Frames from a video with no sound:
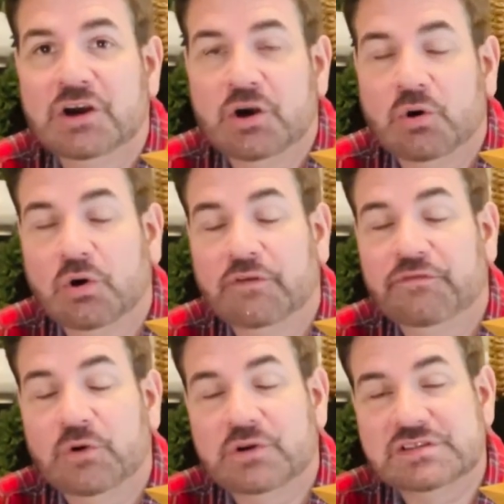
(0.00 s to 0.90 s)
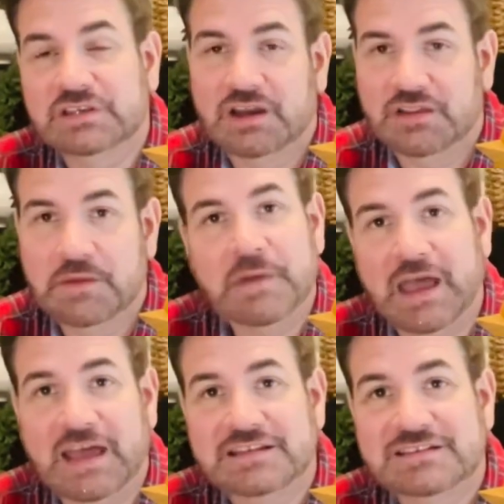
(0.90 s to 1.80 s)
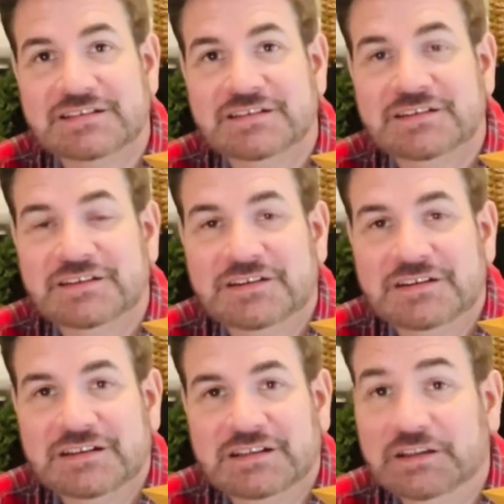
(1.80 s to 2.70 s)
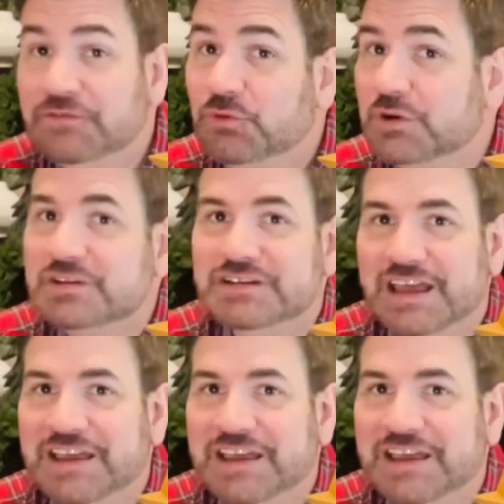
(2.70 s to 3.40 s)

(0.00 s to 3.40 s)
or focusing on the past. Live for today.